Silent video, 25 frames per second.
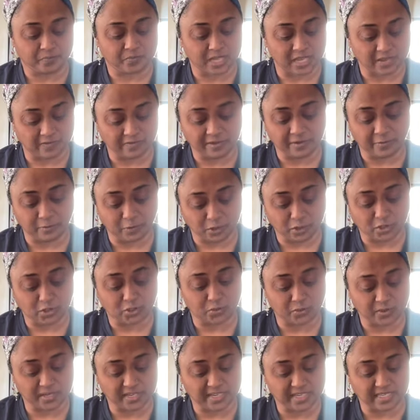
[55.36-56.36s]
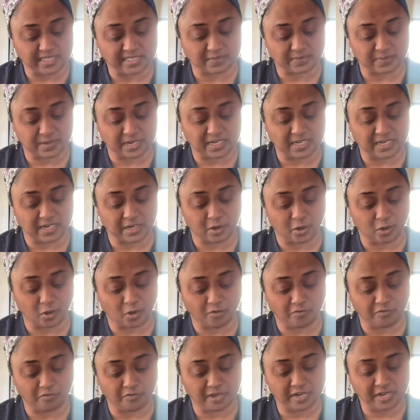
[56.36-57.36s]
If he was doing his mandala
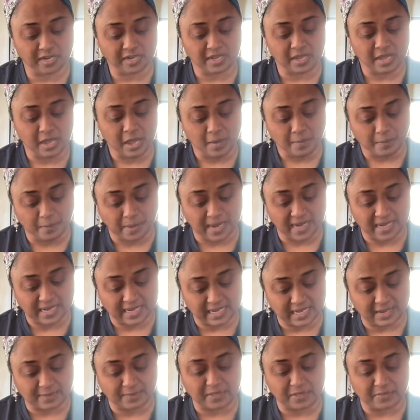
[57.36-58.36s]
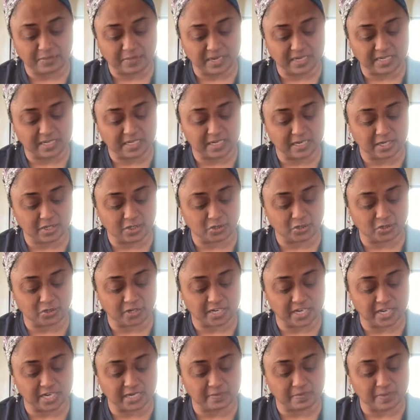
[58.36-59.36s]
offering, piling up the mandala to
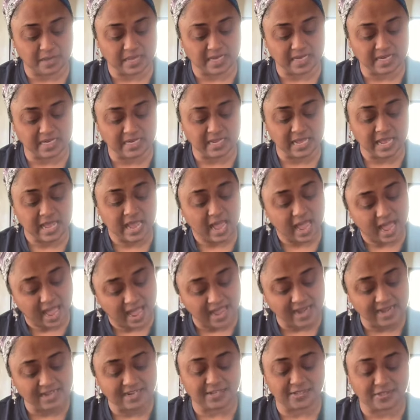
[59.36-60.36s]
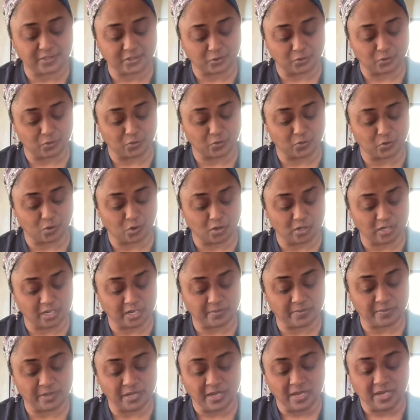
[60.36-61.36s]
create merit, and his guru called
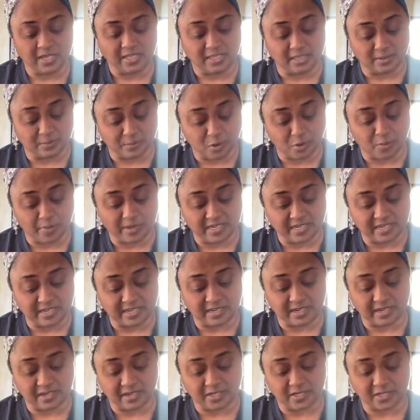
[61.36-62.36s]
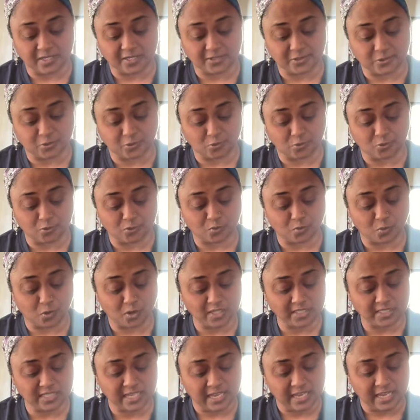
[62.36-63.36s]
him, the moment he heard his guru's
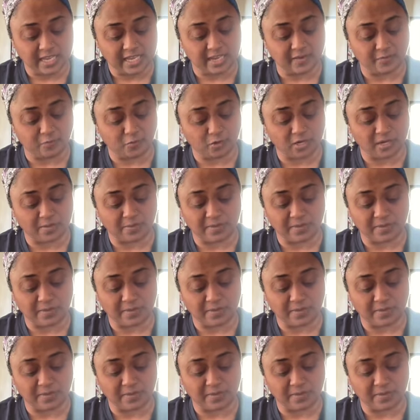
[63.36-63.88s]
voice, he would